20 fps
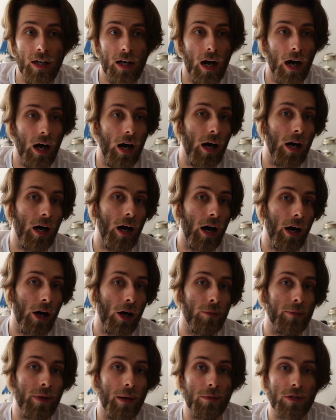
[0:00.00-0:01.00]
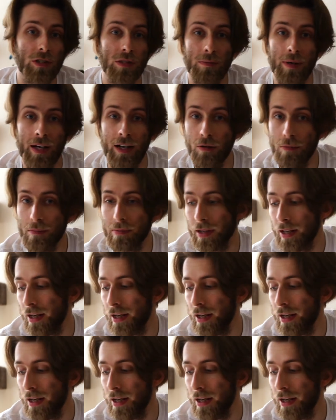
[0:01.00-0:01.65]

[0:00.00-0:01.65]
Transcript: I hope that was some help.